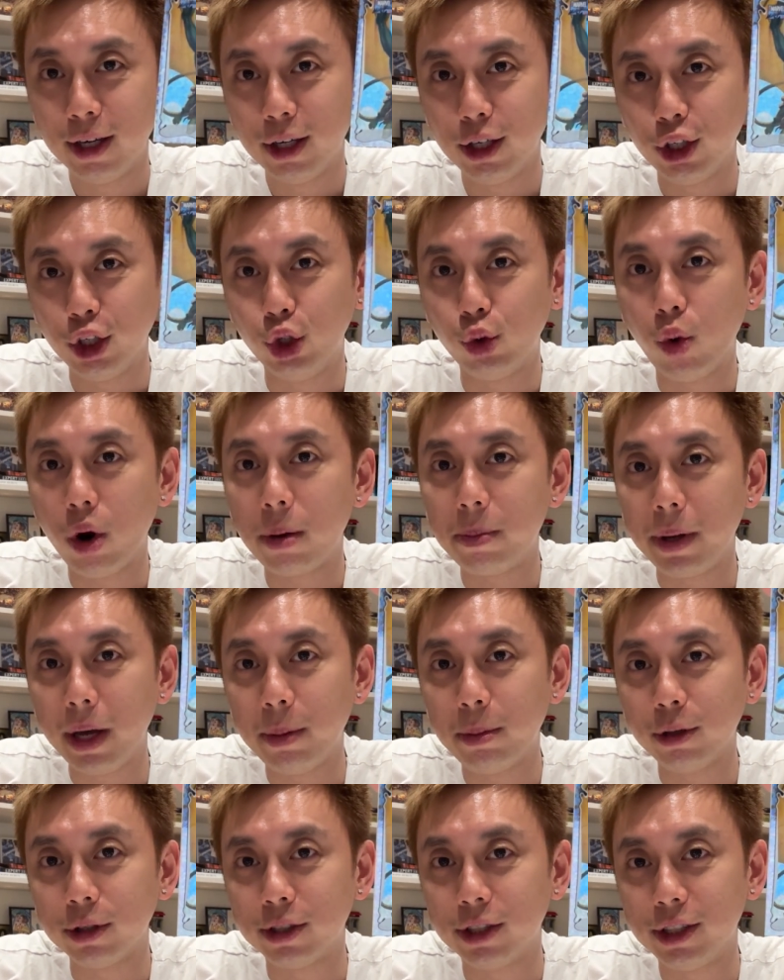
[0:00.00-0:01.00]
you want to be
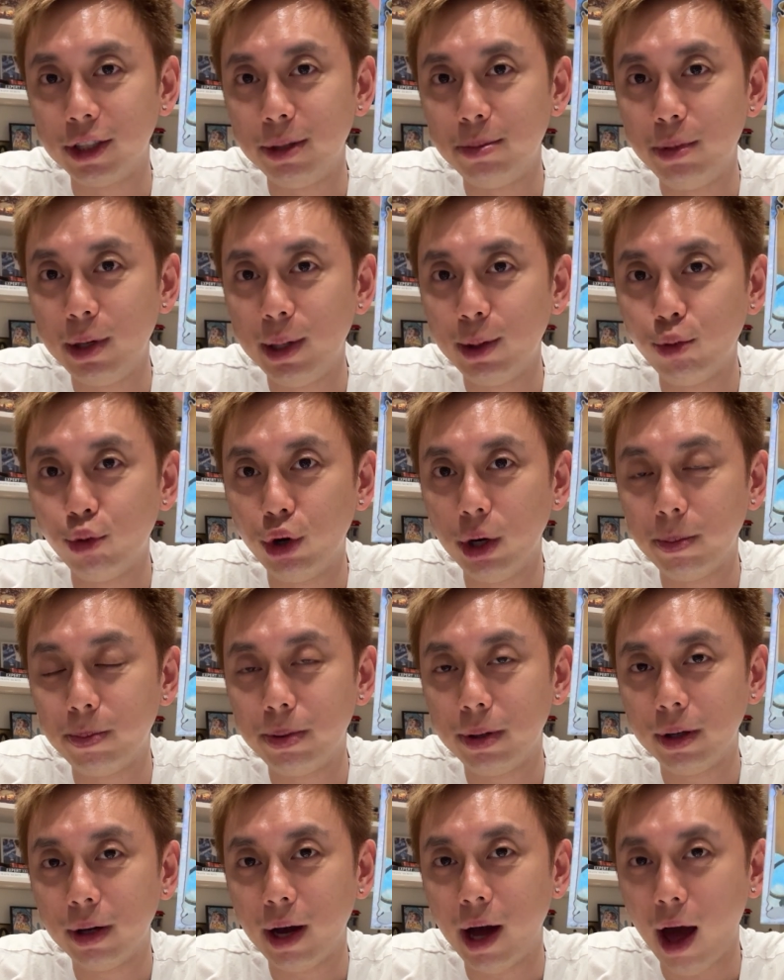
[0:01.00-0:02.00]
able to see me rip
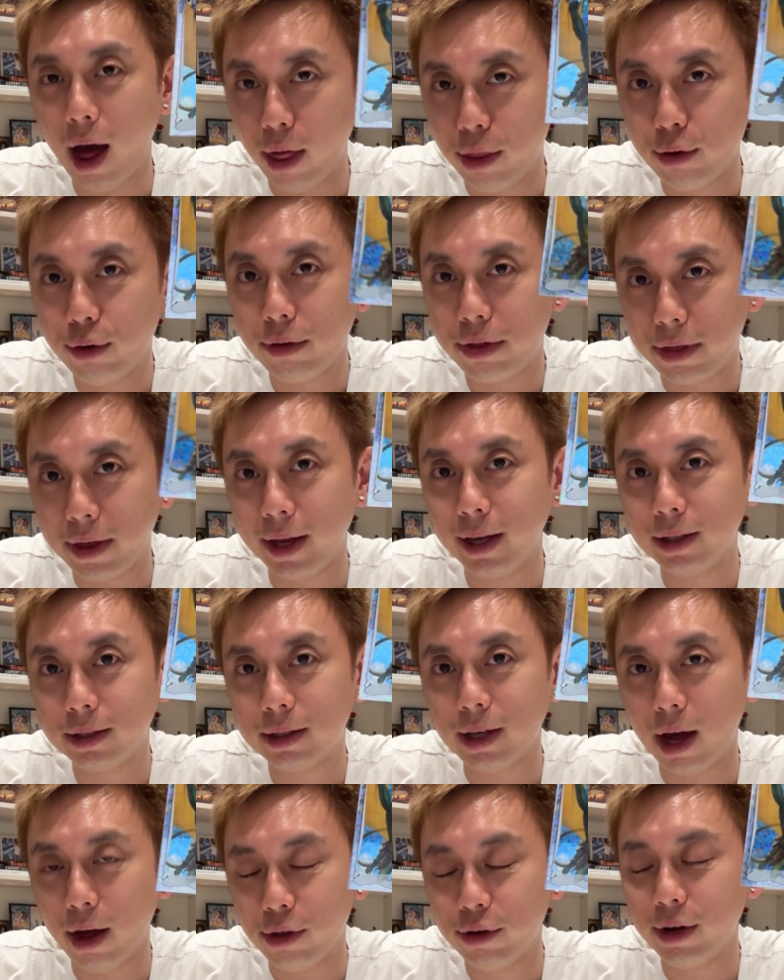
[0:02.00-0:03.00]
other things
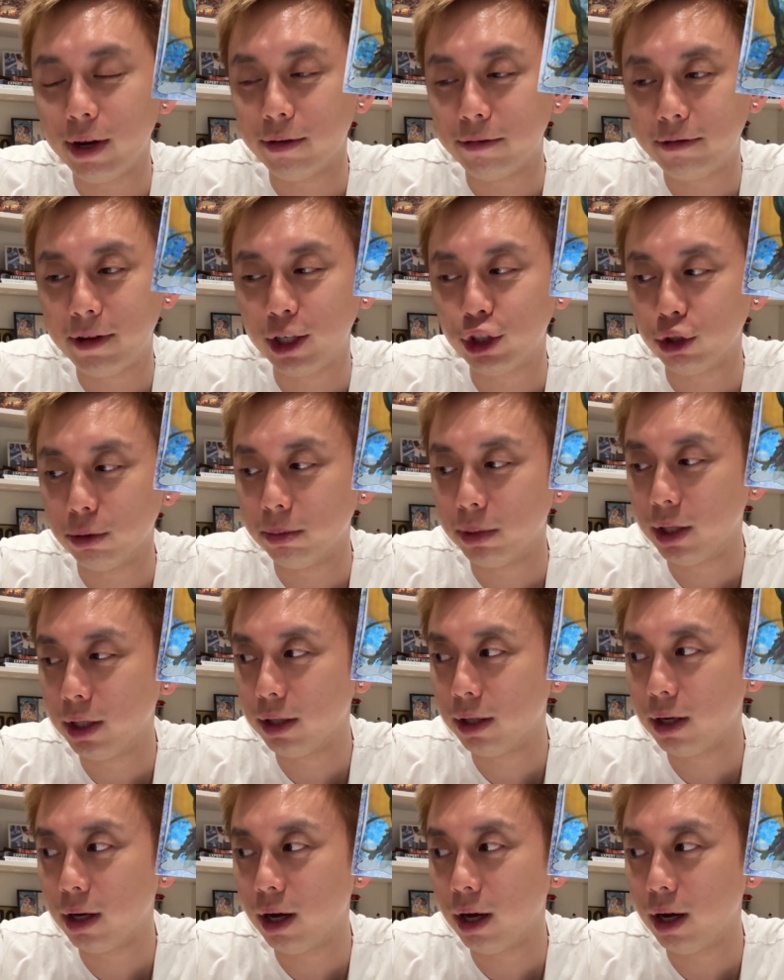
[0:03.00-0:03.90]
other than Flesh and Blood.